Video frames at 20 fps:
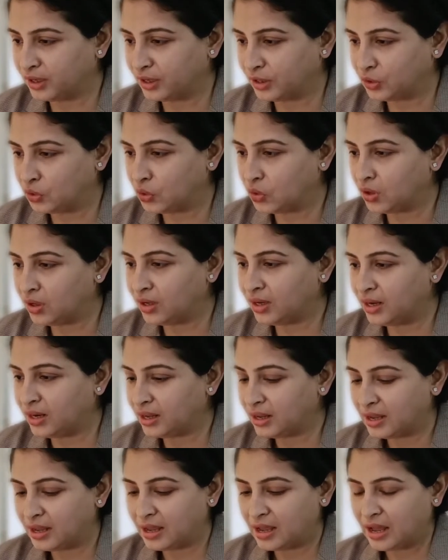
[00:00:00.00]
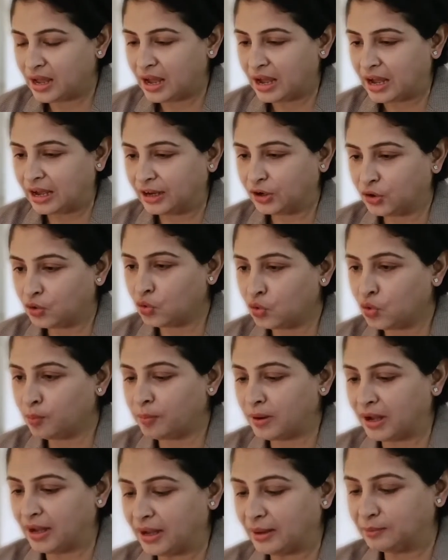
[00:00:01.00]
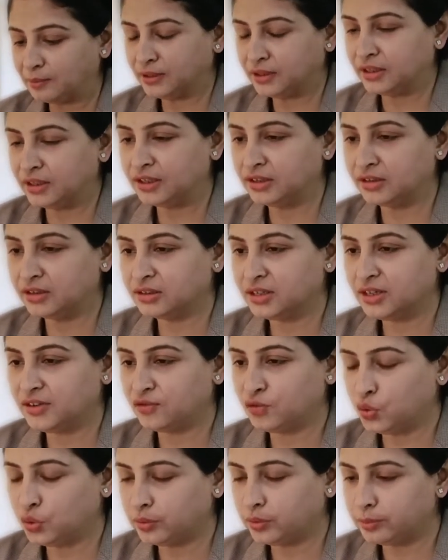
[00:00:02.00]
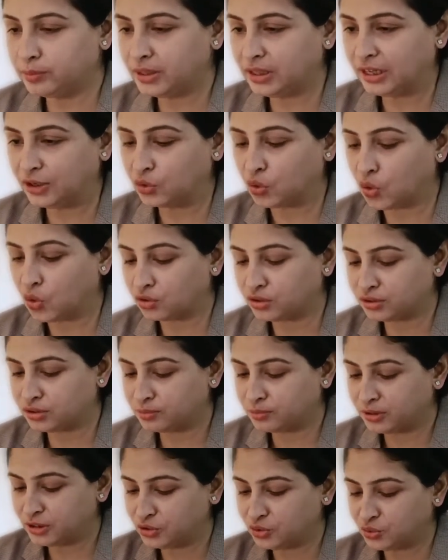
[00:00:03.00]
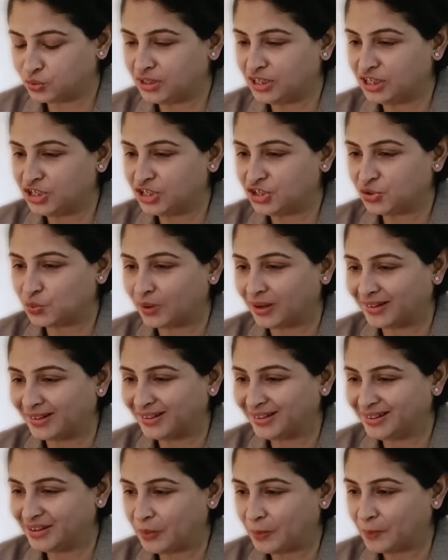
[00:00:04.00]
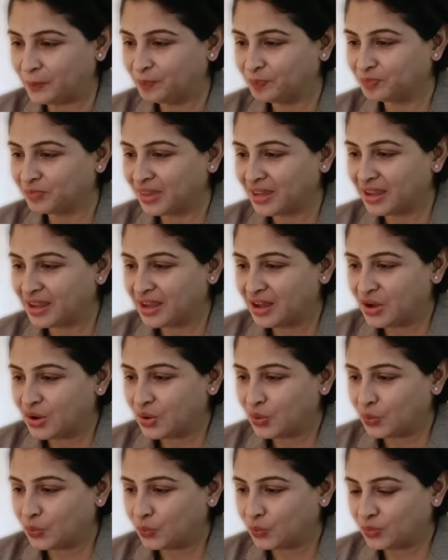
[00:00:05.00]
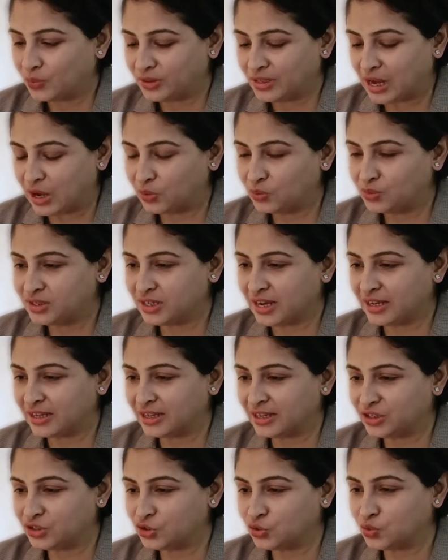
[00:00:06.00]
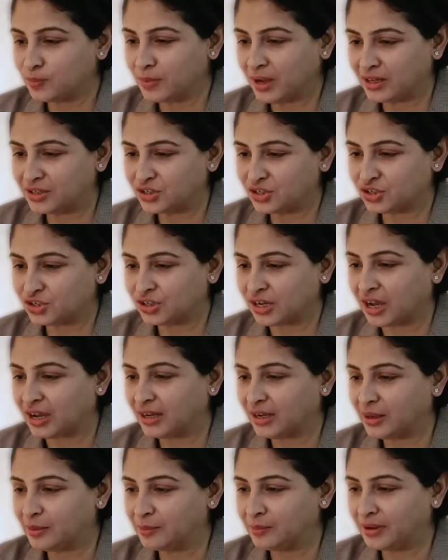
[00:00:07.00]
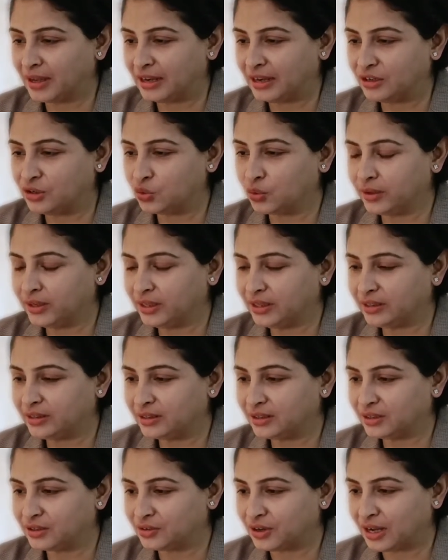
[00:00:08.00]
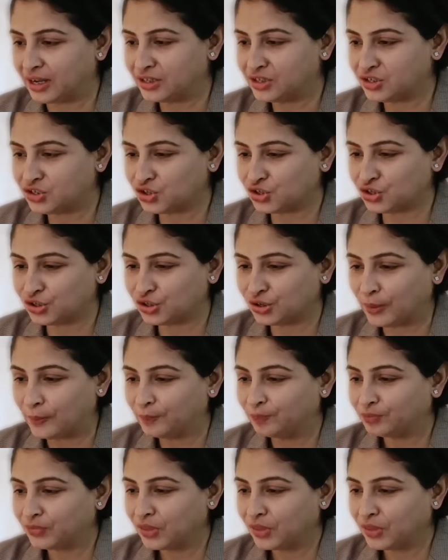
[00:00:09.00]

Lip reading: one and all. I hope I'm clearly viewable and audible to each one. Without taking too much time and knowing the crunch